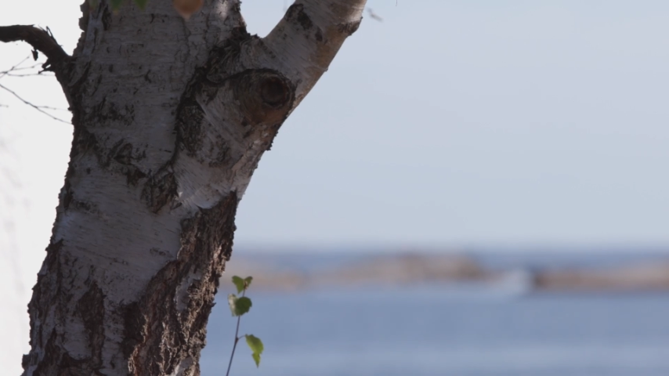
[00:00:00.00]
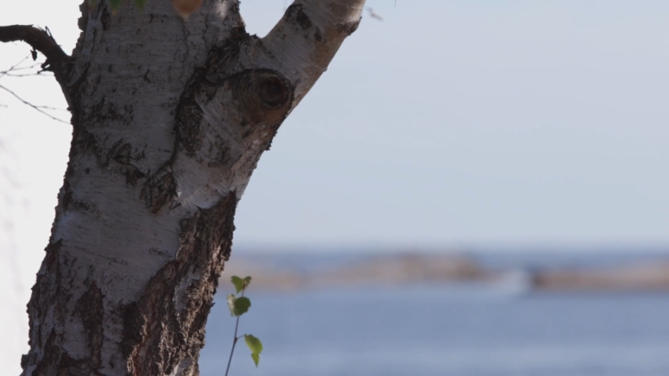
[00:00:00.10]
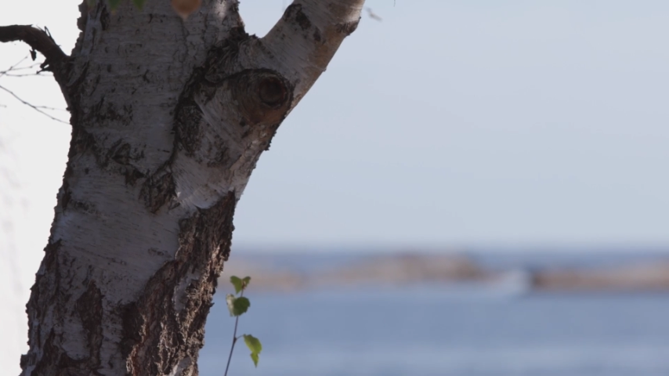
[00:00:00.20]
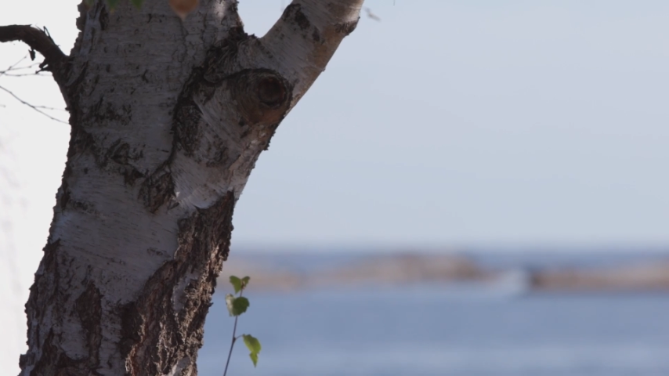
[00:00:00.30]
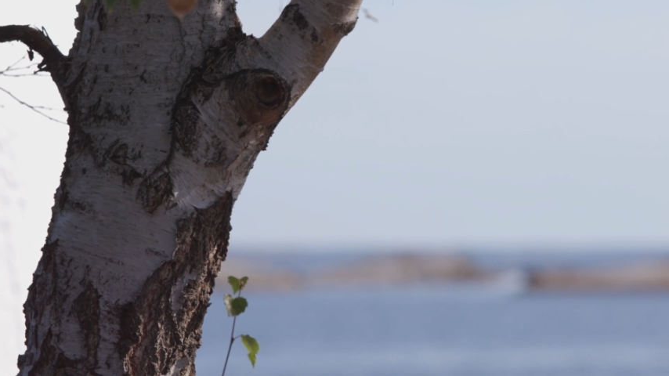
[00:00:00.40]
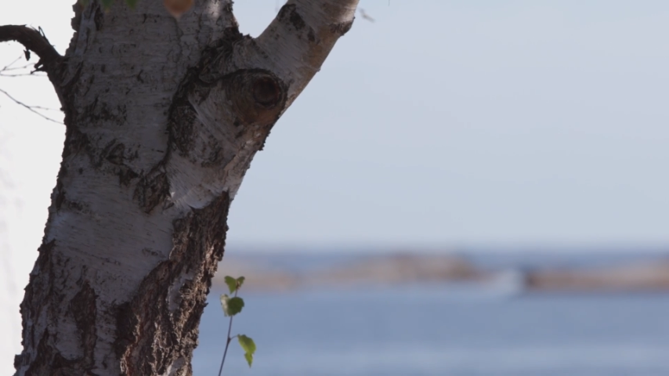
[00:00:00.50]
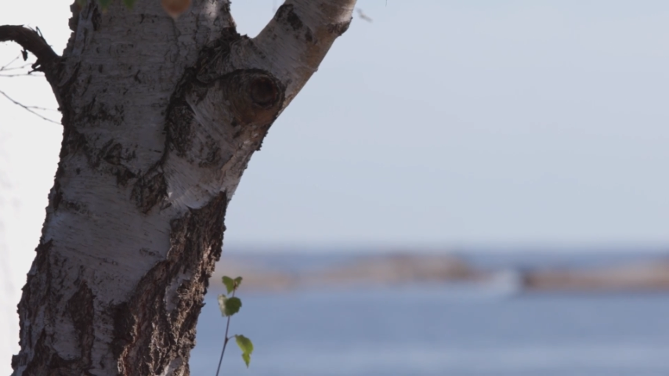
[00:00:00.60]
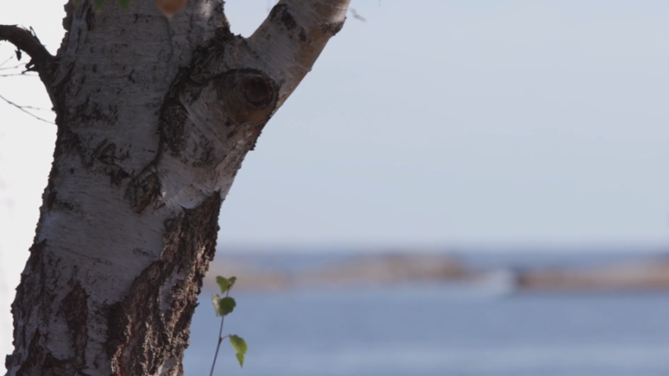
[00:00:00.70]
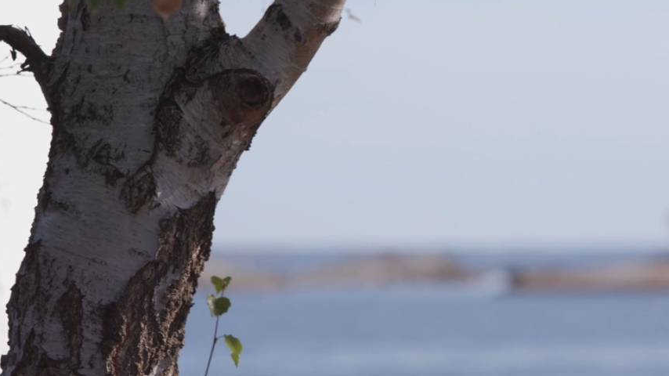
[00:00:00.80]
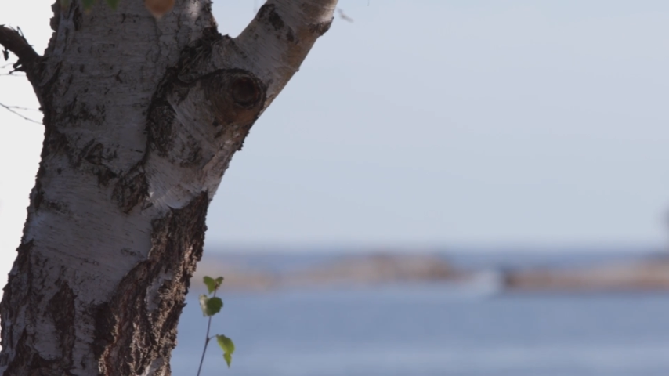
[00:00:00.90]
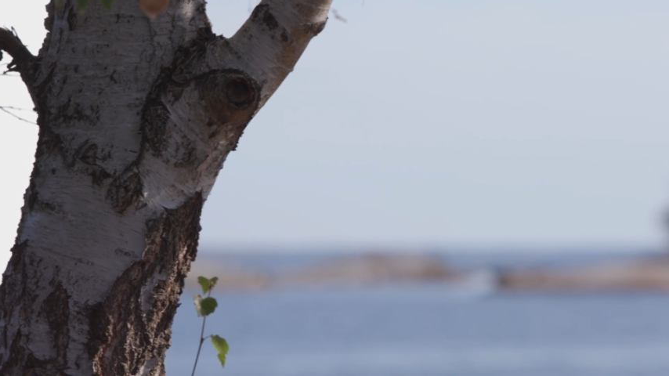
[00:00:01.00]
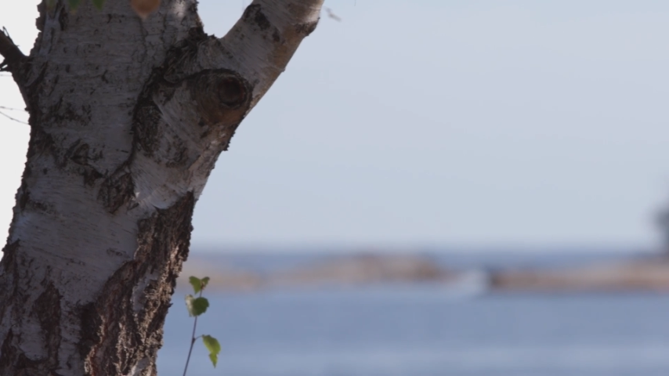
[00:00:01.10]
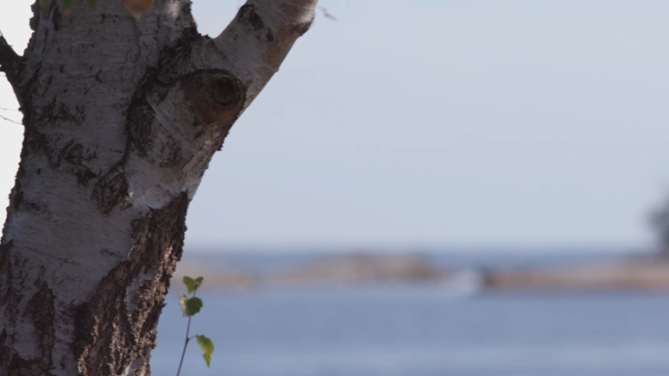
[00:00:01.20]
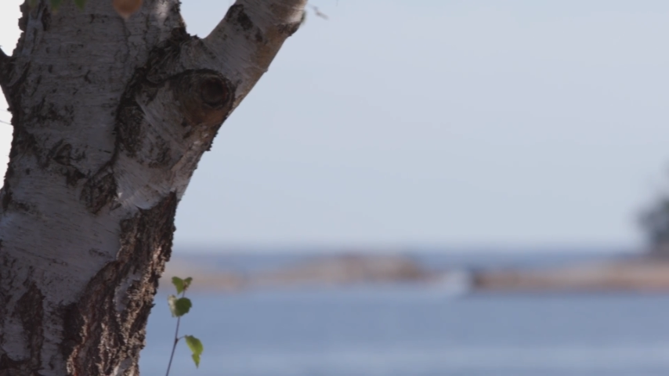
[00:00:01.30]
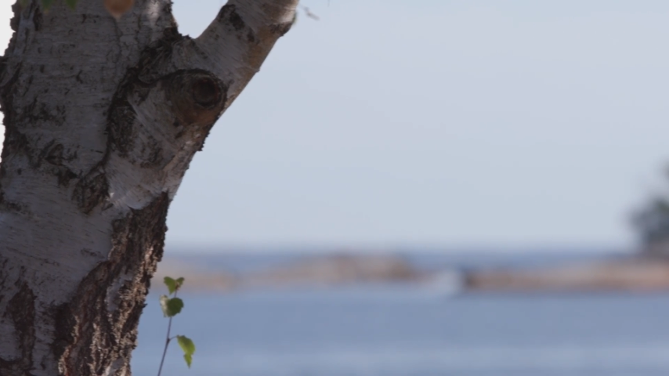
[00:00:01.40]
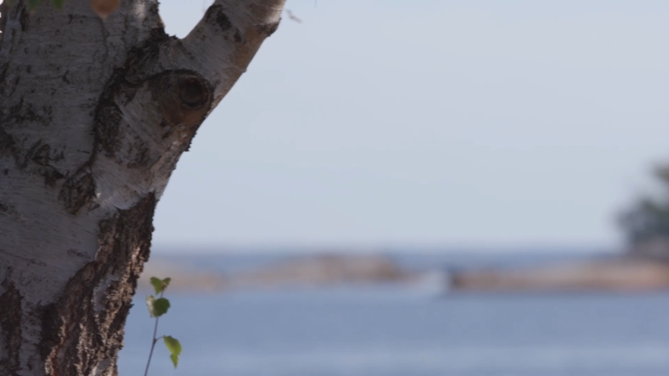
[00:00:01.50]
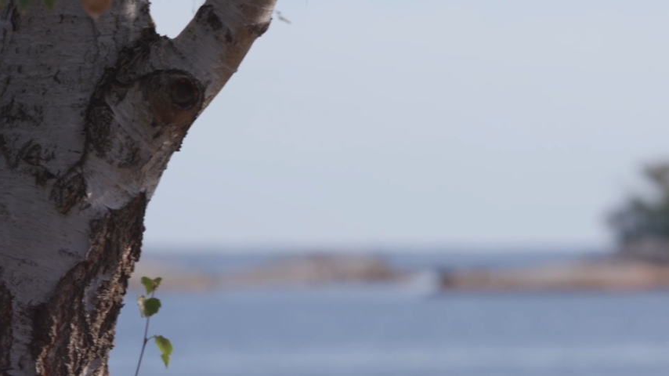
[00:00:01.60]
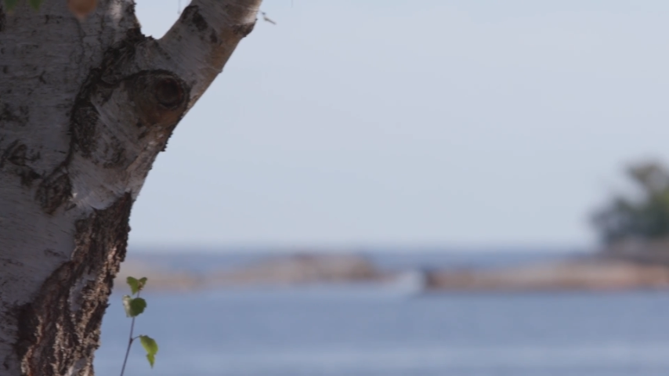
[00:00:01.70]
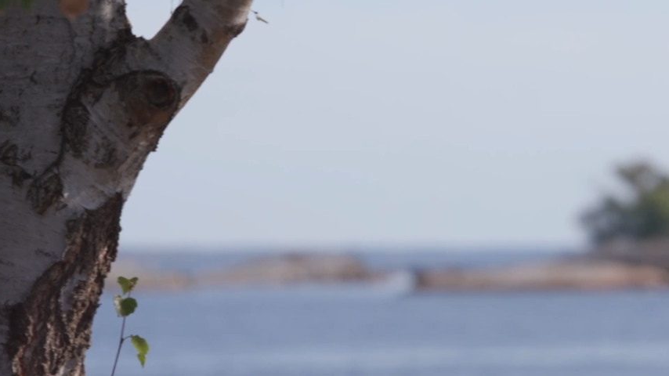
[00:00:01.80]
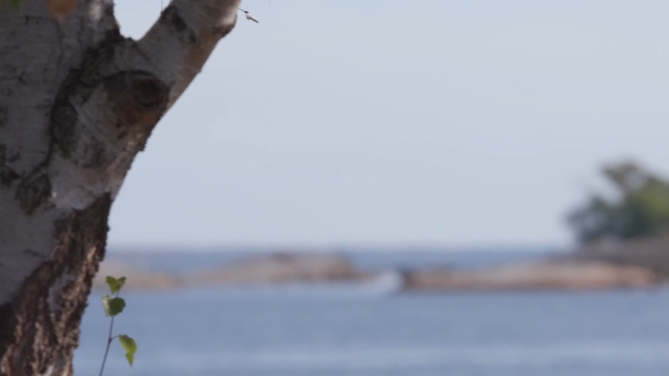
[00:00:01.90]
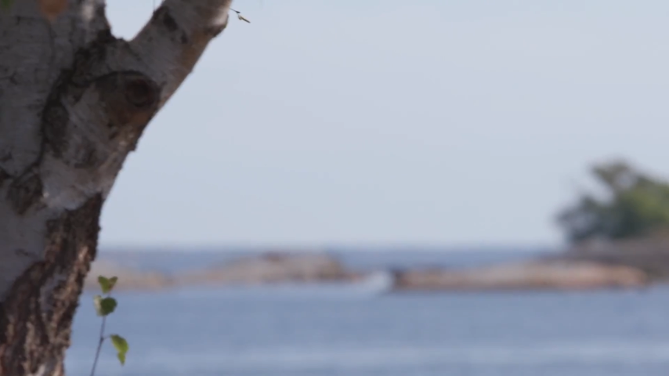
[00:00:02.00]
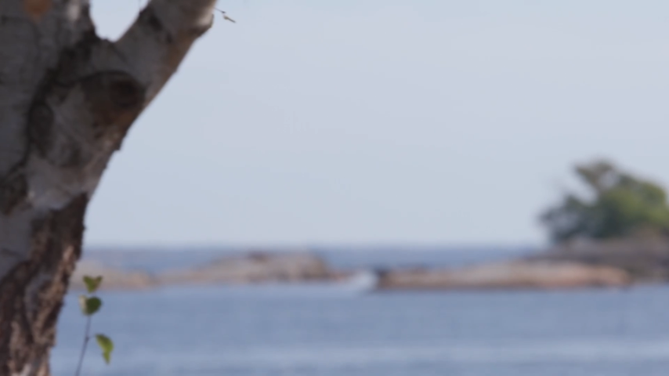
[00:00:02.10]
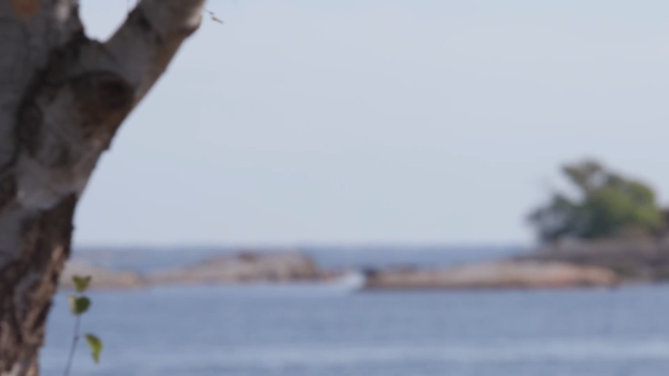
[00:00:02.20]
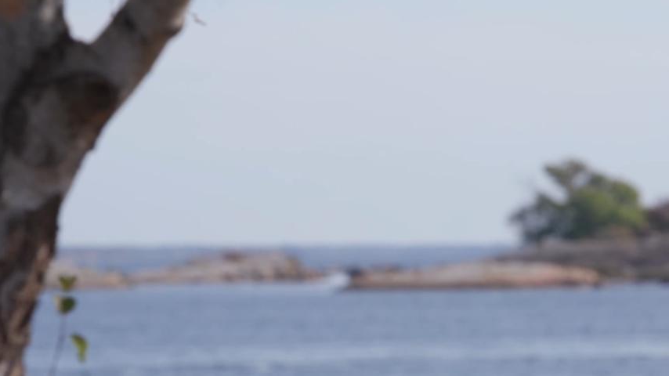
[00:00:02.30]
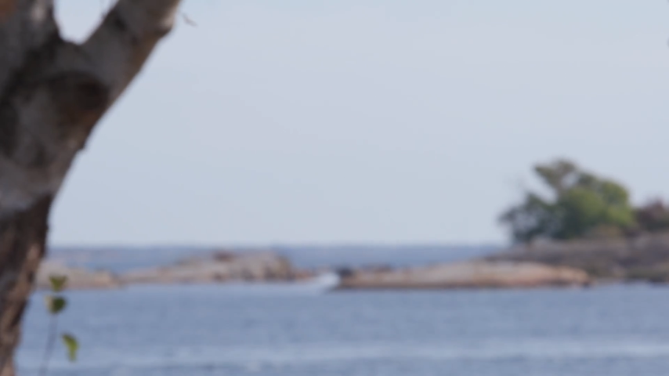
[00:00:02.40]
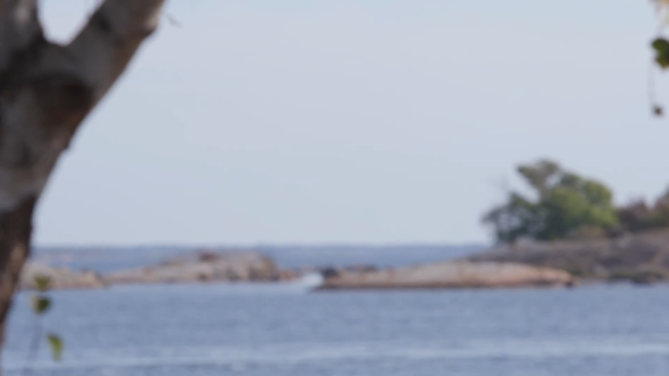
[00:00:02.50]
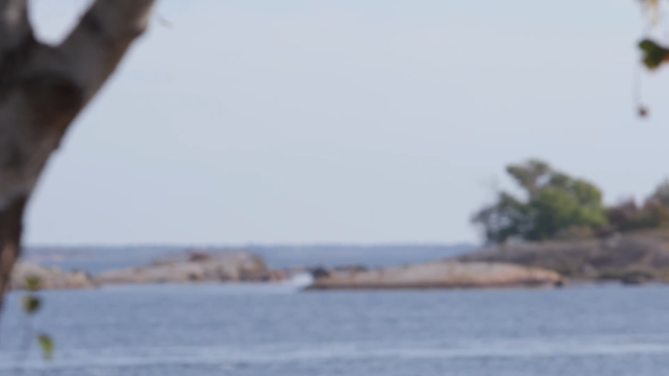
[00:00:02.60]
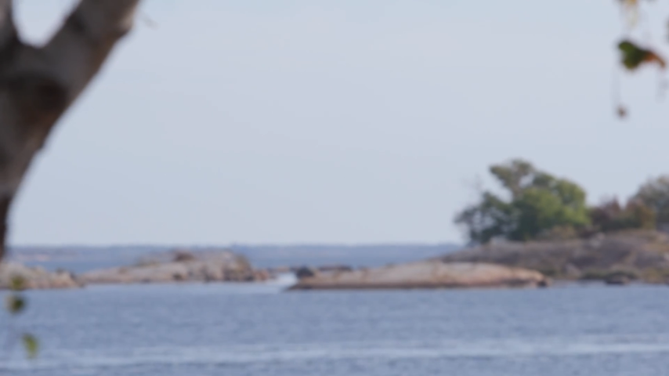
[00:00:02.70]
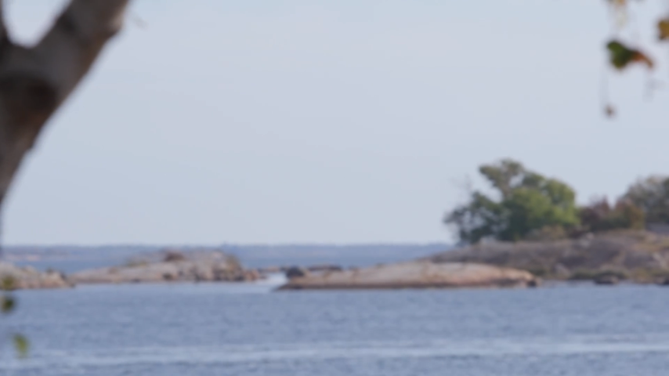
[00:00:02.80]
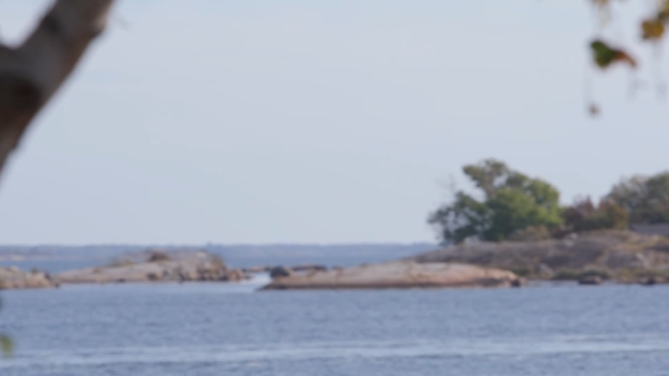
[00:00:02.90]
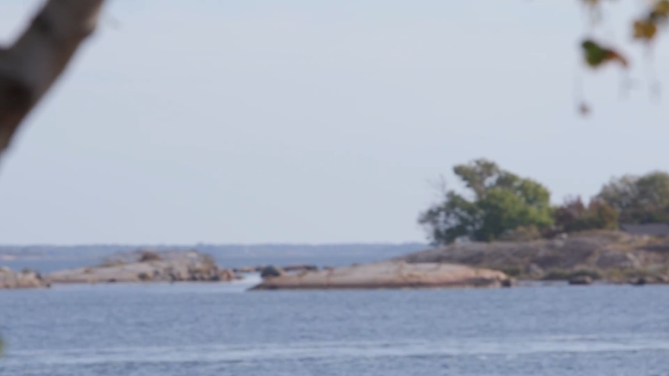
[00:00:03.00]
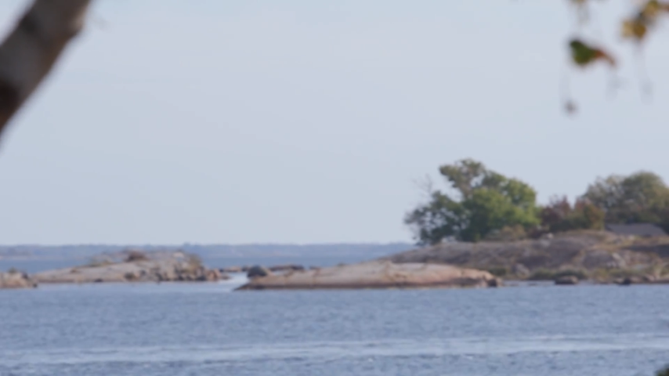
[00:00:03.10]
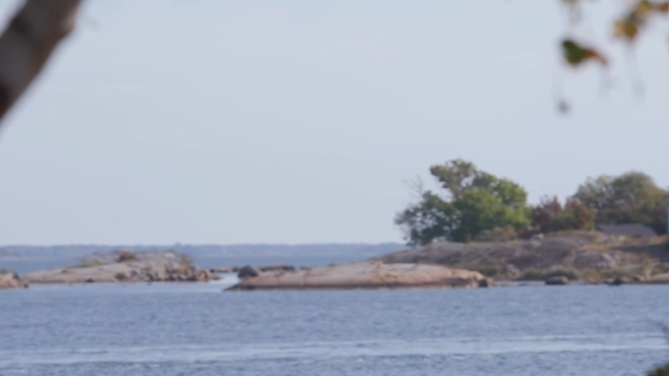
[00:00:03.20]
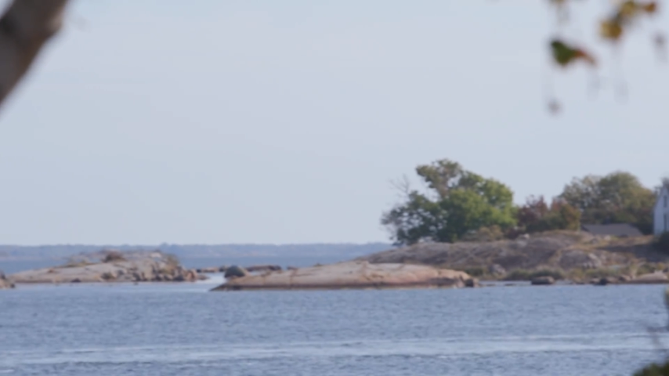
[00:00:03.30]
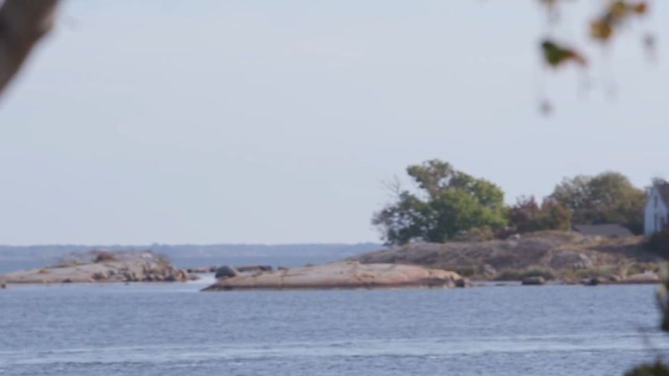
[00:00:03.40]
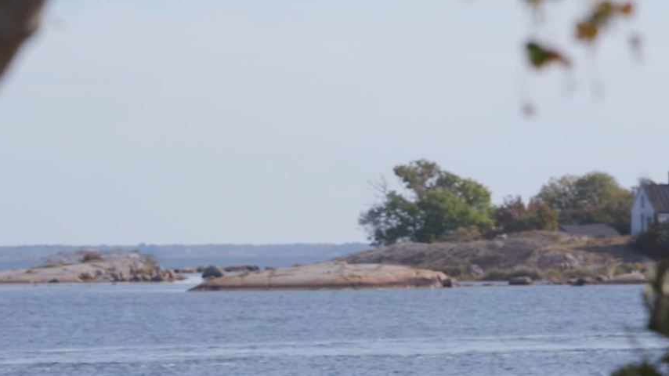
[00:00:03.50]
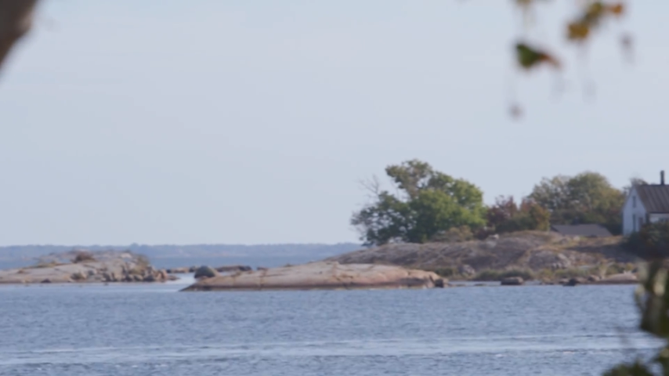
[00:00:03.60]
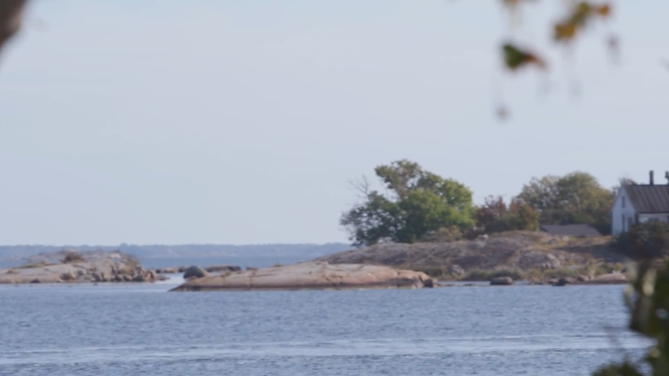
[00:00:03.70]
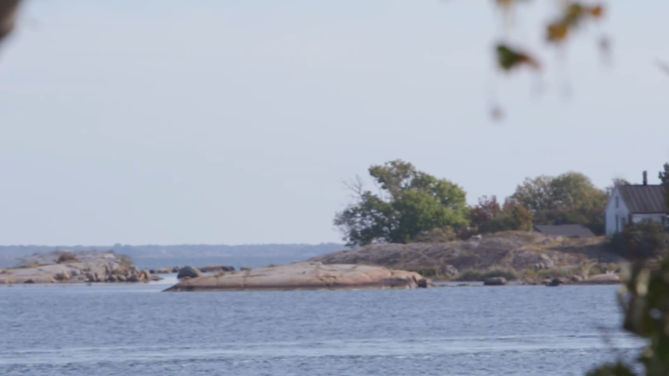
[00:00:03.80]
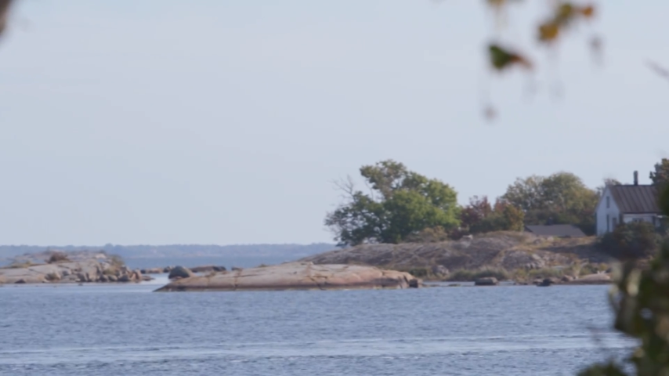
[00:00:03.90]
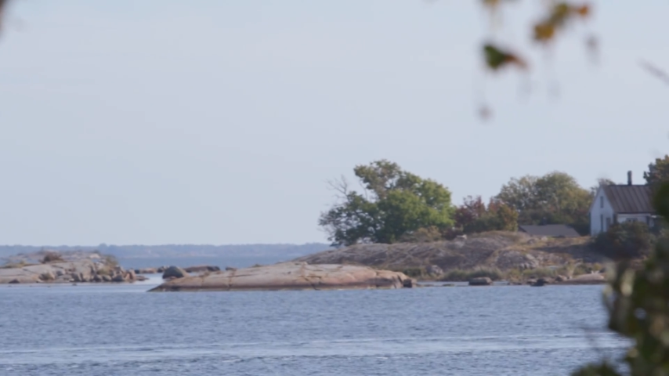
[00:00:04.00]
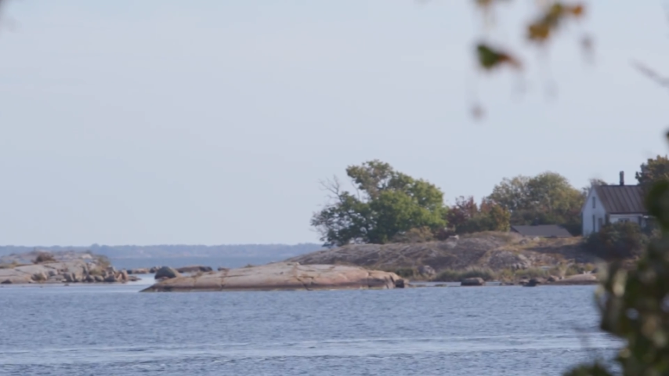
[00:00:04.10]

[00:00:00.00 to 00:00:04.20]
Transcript: No face is visible, so there are no lips to read.